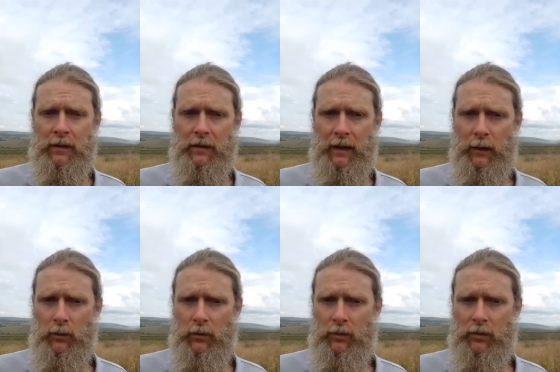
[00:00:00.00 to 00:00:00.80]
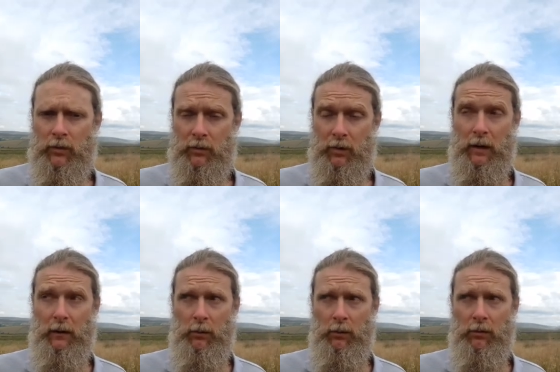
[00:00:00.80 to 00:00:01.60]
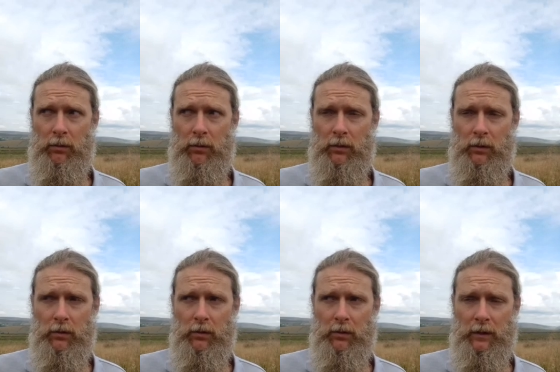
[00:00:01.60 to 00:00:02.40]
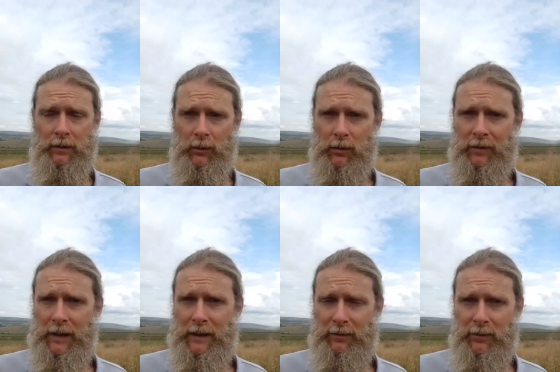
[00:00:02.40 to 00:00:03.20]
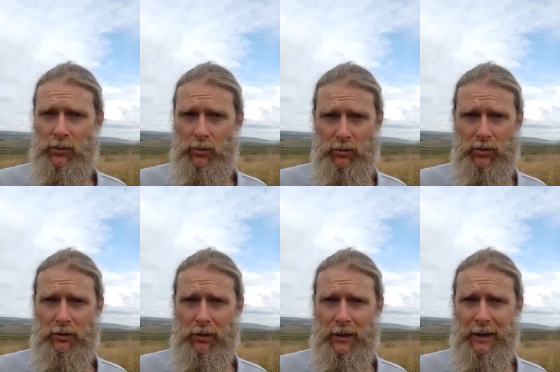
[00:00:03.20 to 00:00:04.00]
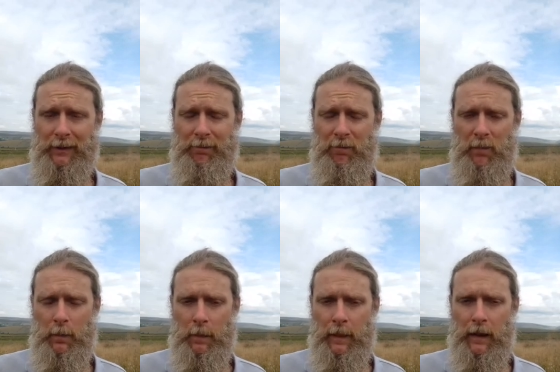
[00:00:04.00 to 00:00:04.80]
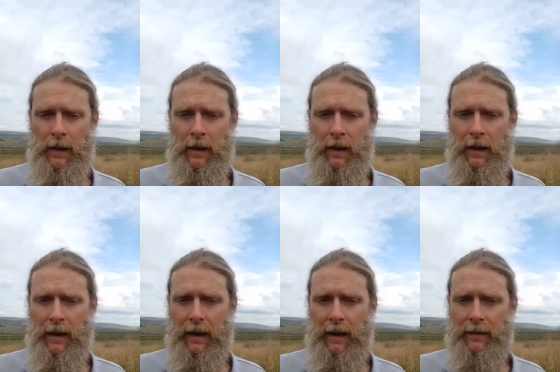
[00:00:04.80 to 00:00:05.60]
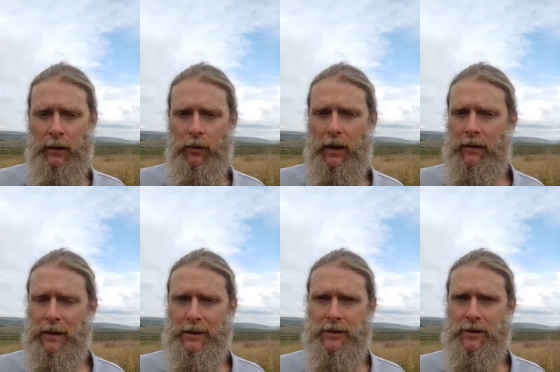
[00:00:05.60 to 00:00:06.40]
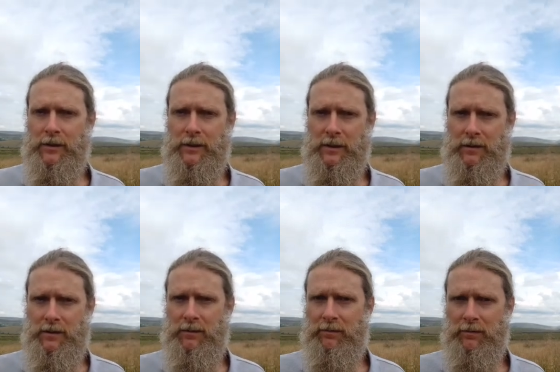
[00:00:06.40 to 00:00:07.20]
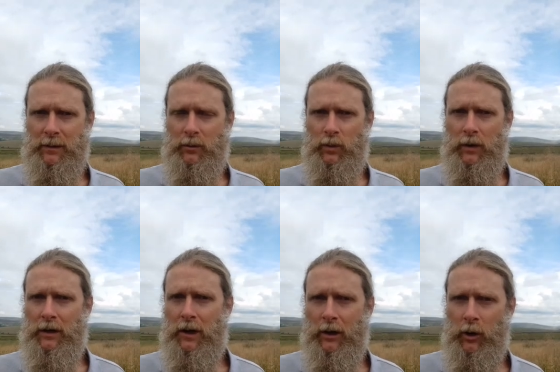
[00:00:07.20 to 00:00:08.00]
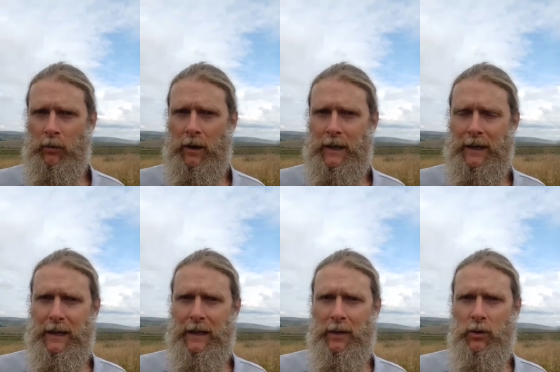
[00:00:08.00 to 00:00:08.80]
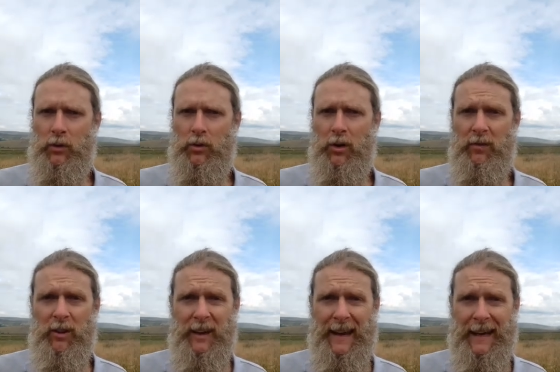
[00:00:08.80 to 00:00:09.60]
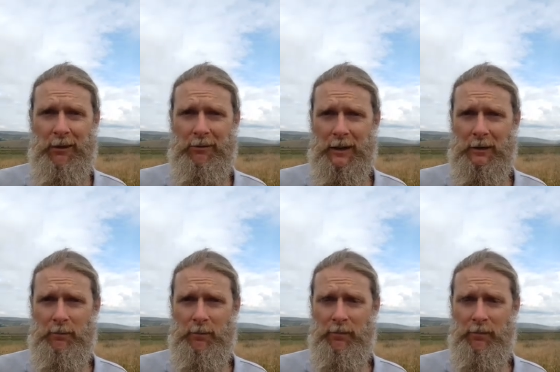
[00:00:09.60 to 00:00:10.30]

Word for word: So that was like, ooh, it's not safe to, to cry. And there were other instances. There was one guy on my year who got very angry